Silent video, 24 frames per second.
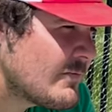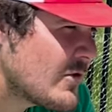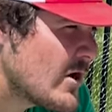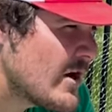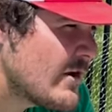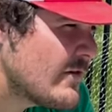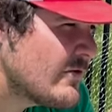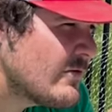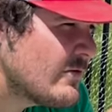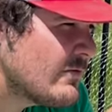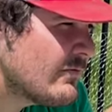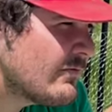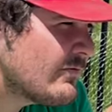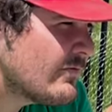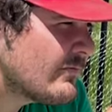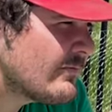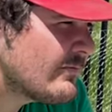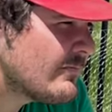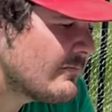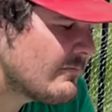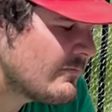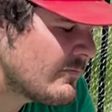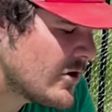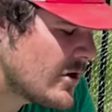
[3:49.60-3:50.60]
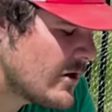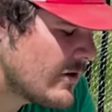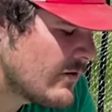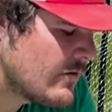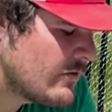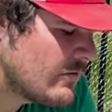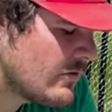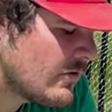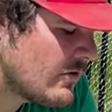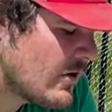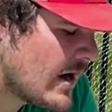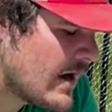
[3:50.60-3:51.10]
brand new brand
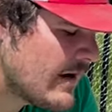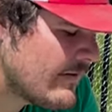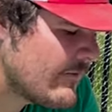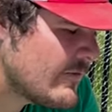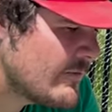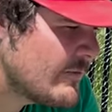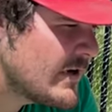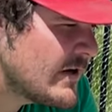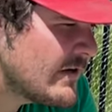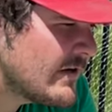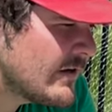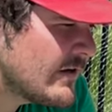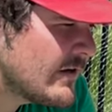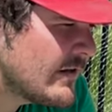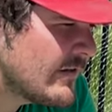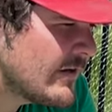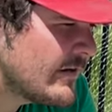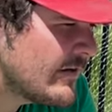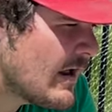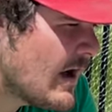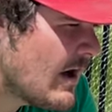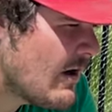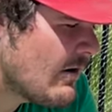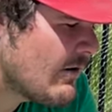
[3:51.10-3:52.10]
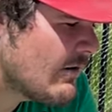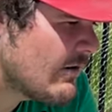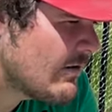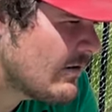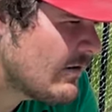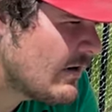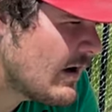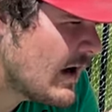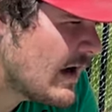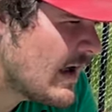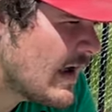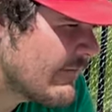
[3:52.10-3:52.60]
new client for me. And then now
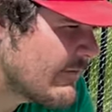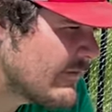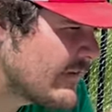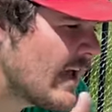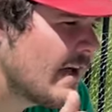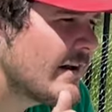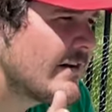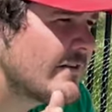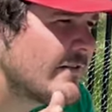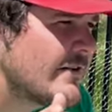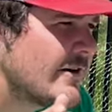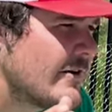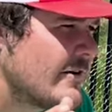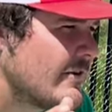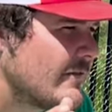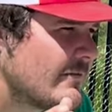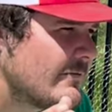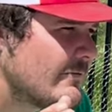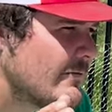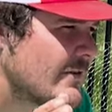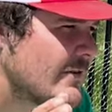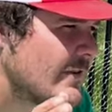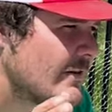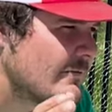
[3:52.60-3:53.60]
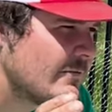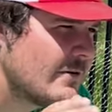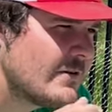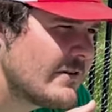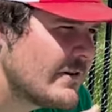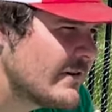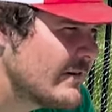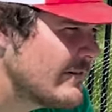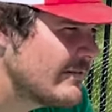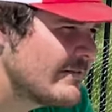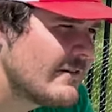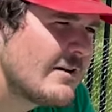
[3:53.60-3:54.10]
I have 10 in there.
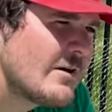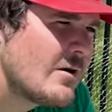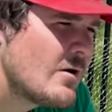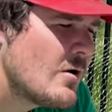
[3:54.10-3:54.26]
Within,